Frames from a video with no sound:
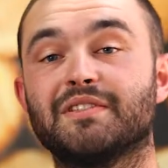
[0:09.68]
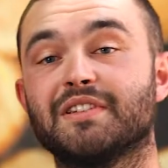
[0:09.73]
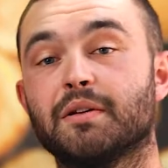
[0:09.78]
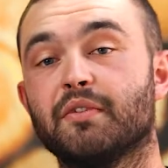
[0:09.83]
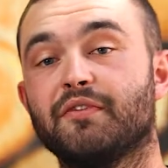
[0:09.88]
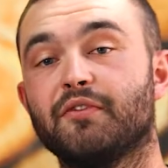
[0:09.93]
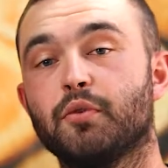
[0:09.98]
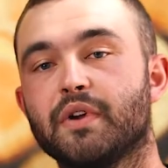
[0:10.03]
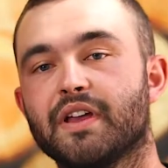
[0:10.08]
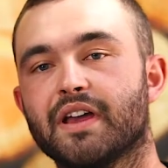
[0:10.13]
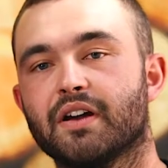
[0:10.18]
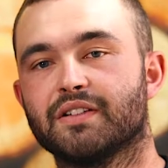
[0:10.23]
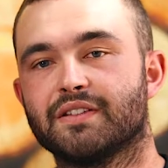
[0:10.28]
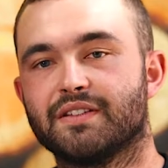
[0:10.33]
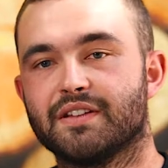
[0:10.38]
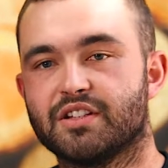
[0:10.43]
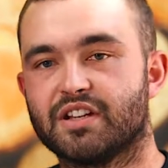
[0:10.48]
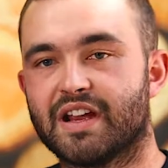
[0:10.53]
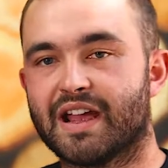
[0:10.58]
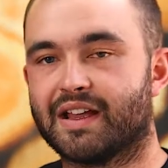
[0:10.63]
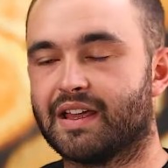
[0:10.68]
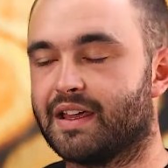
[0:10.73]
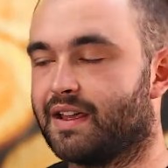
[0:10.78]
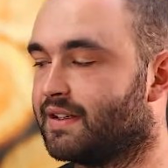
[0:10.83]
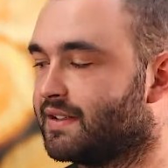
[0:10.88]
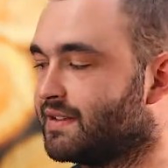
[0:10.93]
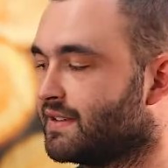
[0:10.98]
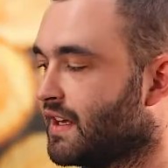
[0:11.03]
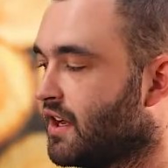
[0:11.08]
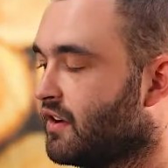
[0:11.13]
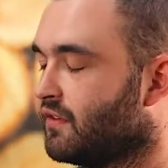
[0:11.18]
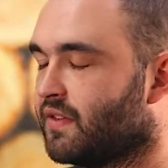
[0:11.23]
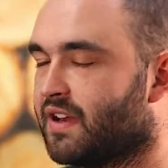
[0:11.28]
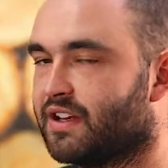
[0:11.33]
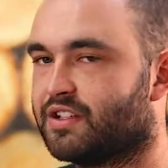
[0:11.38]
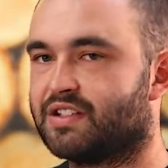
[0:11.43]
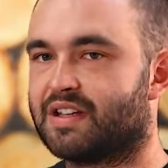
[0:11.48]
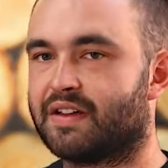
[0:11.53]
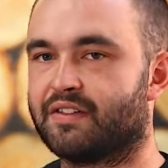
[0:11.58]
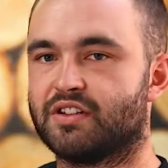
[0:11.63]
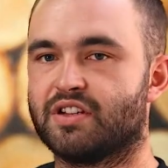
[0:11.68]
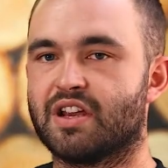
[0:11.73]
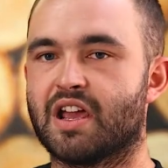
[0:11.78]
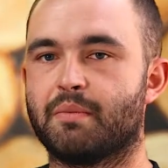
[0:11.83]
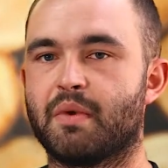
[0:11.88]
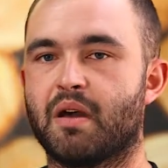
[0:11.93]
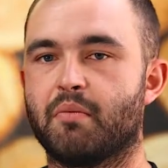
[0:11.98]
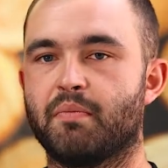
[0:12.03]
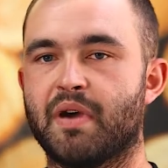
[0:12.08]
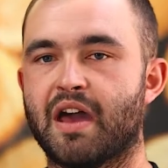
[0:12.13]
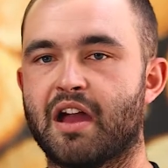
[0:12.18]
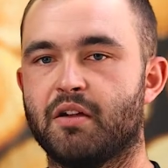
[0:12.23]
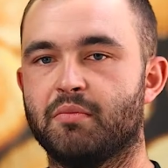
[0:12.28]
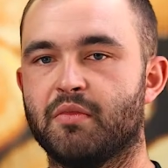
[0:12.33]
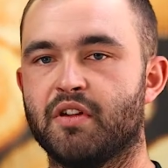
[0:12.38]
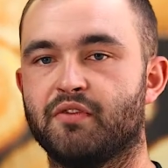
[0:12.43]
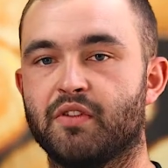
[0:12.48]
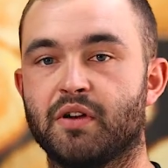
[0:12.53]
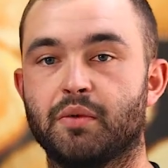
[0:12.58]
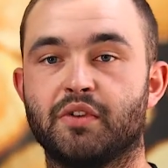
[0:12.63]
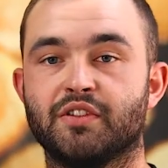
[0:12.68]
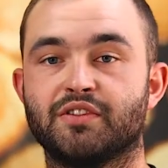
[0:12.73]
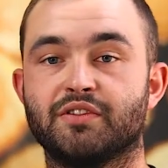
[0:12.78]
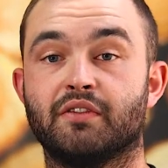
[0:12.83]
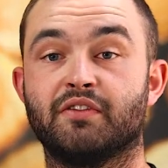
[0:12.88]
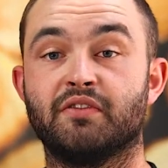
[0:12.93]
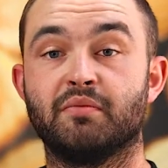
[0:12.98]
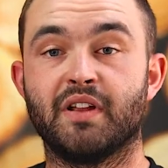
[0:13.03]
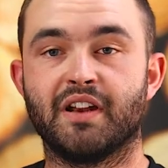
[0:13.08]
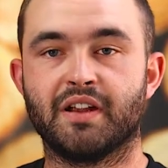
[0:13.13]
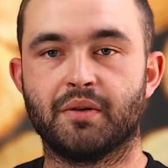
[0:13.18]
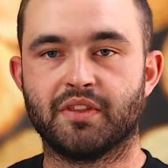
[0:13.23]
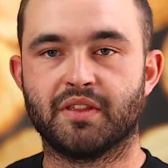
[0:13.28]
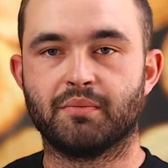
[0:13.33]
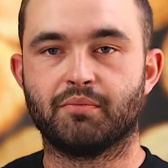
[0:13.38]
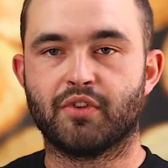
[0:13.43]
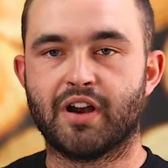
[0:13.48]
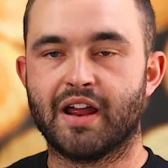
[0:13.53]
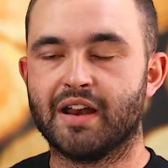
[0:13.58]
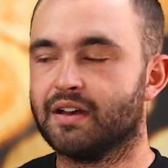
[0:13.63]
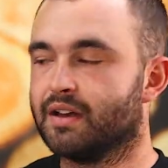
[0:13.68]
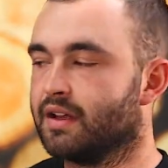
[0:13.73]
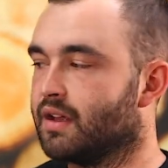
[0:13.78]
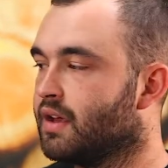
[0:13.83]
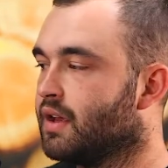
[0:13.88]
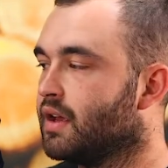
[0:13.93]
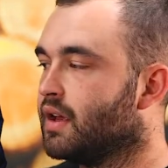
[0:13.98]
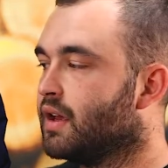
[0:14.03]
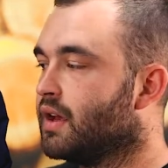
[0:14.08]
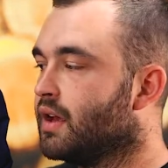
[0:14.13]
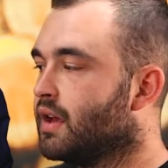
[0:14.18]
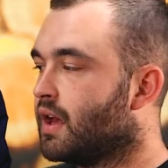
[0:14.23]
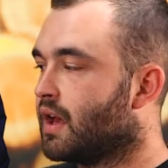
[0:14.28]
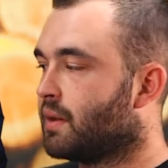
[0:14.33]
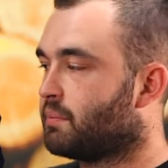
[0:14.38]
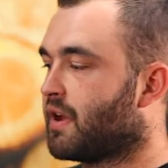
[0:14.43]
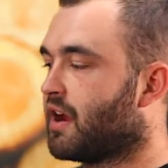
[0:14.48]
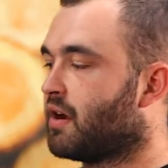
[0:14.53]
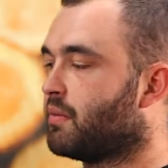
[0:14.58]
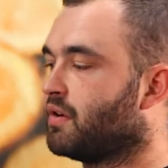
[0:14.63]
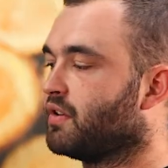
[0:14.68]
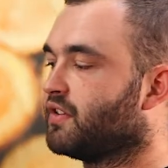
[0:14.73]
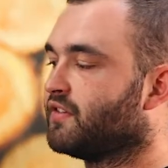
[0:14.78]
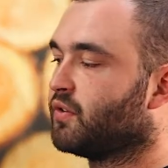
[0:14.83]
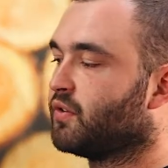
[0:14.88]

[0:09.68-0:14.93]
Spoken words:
so before we get onto the jacket itself, let's just have a chat about Paramo for anyone who's not familiar with the brand. Paramo was